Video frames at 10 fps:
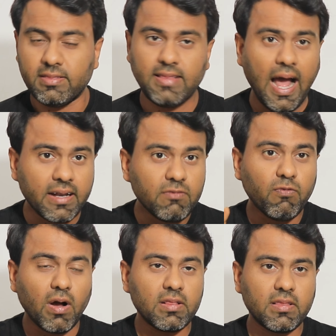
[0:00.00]
That
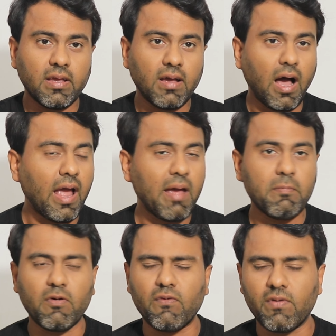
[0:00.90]
one thing I
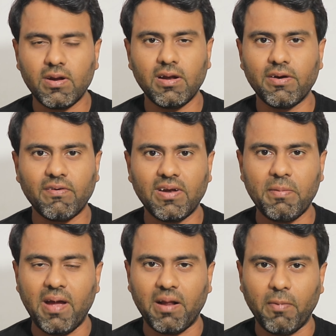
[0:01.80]
am really
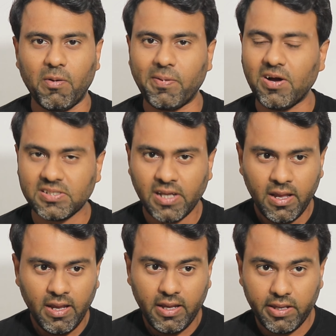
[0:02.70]
mad about, because
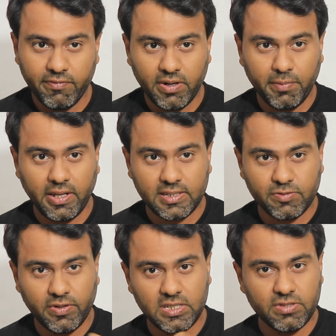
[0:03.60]
even in my
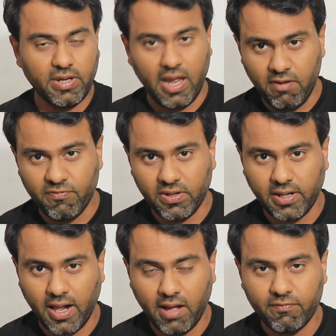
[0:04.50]
S23 FE
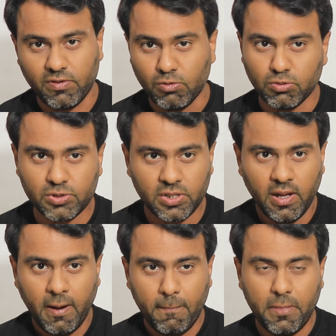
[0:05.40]
that I have used,
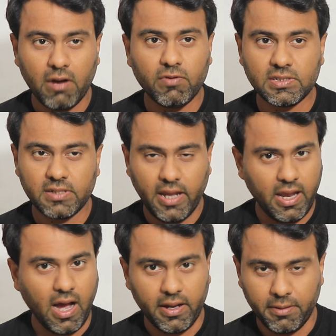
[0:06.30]
there was
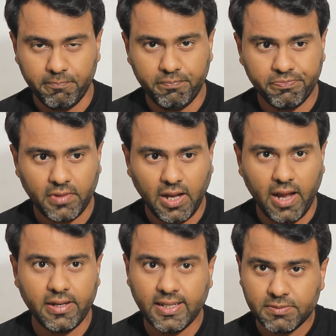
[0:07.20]
AI.
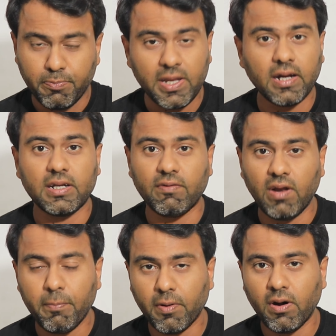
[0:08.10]
And yes, being a
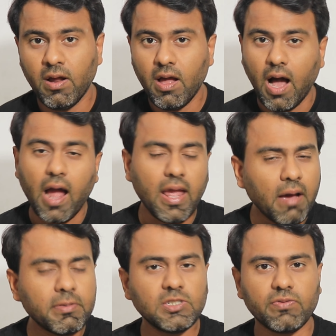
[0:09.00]
developer, I
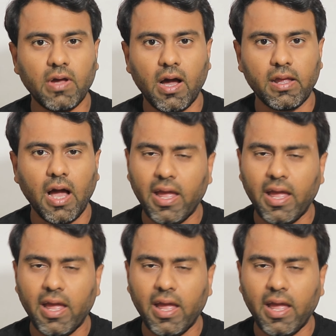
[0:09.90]
am into AI.